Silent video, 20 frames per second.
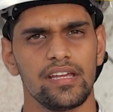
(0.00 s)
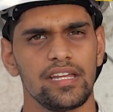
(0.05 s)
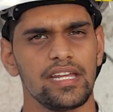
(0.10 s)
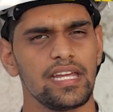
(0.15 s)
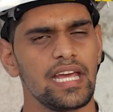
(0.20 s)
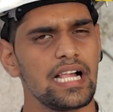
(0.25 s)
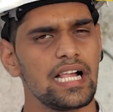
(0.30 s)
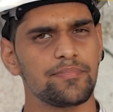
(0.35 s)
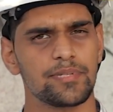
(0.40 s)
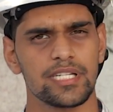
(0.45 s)

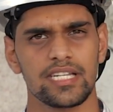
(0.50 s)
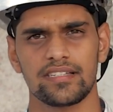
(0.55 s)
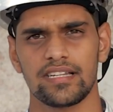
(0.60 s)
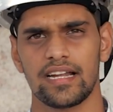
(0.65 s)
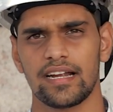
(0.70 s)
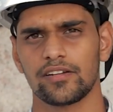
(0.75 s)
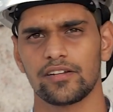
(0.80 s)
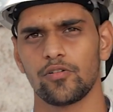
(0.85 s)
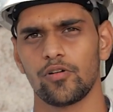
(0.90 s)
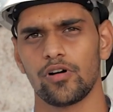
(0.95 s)
He helps us
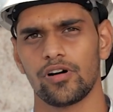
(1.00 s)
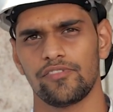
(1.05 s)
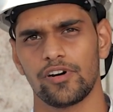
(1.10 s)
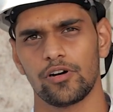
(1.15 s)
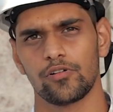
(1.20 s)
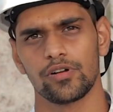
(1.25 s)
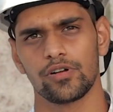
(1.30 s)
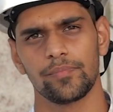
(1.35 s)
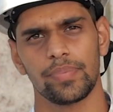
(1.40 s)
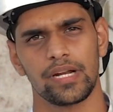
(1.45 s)
let go of
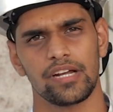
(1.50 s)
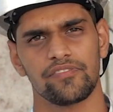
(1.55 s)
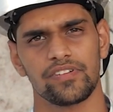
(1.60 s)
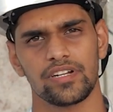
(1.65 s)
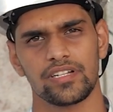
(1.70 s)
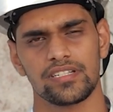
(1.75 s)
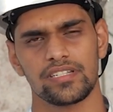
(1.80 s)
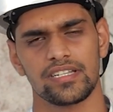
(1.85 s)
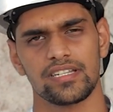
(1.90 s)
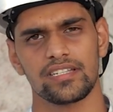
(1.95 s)
our own
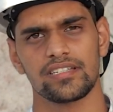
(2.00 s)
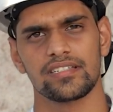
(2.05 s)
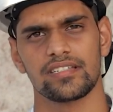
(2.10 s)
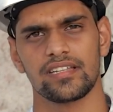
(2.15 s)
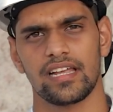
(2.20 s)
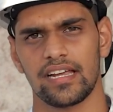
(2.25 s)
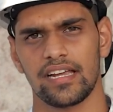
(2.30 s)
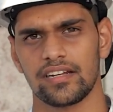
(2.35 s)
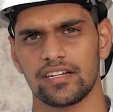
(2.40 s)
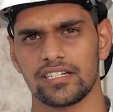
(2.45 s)

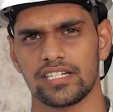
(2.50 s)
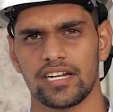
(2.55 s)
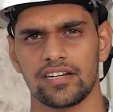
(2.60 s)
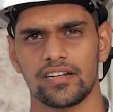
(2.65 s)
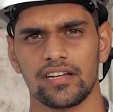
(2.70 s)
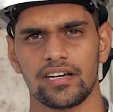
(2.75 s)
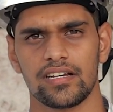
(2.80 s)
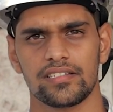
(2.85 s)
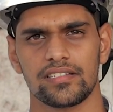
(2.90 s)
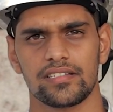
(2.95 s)
preferences and
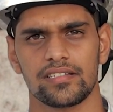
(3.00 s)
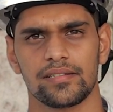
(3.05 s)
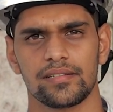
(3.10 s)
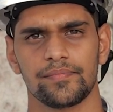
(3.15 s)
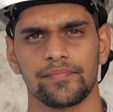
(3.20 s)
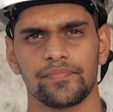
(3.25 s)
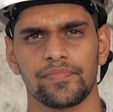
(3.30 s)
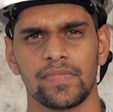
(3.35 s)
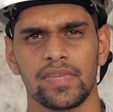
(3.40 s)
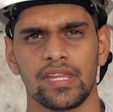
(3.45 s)
agendas.
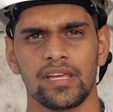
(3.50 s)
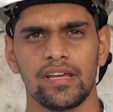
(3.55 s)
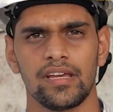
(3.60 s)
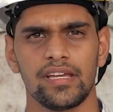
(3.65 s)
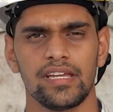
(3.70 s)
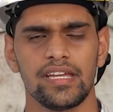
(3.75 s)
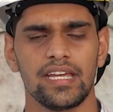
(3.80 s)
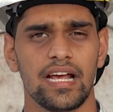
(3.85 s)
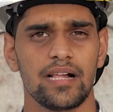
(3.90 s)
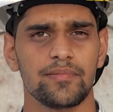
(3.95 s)

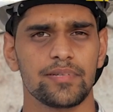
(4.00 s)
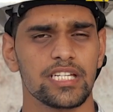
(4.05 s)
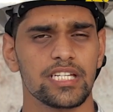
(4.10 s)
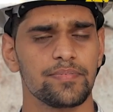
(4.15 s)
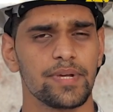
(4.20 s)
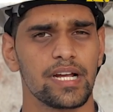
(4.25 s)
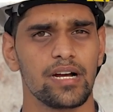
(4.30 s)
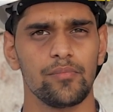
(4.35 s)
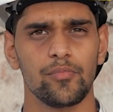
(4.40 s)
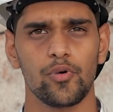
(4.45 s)
He helps
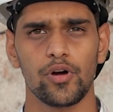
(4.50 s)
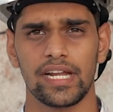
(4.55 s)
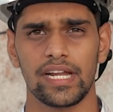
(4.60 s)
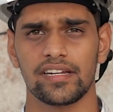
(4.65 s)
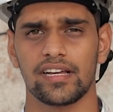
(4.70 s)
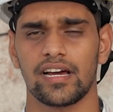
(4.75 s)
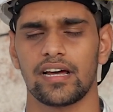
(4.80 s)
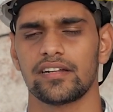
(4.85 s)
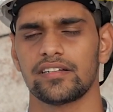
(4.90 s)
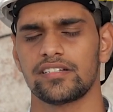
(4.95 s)
us become more
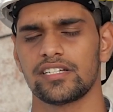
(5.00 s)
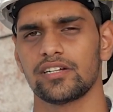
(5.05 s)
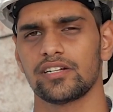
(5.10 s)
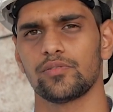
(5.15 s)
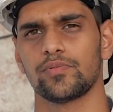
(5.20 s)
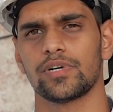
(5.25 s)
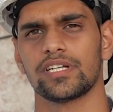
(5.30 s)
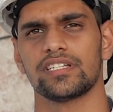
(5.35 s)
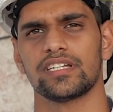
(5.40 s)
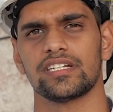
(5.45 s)

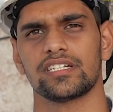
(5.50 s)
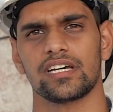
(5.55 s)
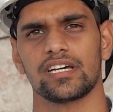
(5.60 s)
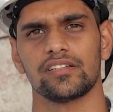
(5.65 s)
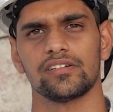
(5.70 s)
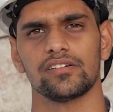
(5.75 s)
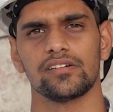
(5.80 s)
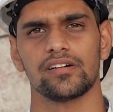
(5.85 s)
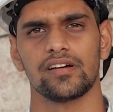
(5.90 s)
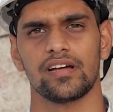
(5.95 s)
encouraging towards each
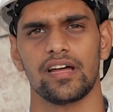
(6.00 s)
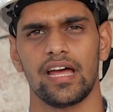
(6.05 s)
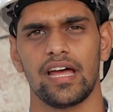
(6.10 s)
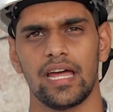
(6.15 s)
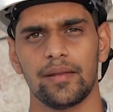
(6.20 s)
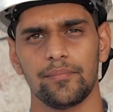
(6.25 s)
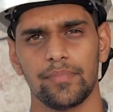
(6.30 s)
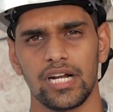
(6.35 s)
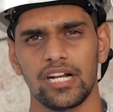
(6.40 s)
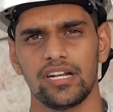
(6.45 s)
other
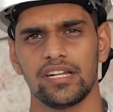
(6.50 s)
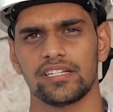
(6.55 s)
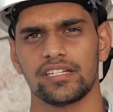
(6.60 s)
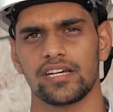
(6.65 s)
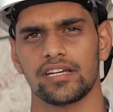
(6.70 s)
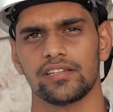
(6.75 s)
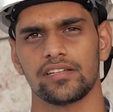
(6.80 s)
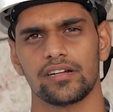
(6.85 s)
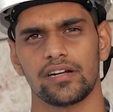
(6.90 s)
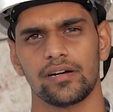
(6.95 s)
and build
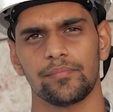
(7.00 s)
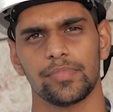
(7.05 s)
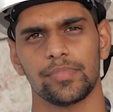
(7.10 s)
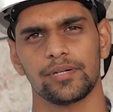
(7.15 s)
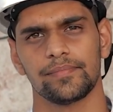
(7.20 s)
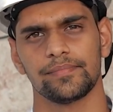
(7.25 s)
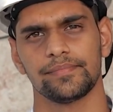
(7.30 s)
each other up.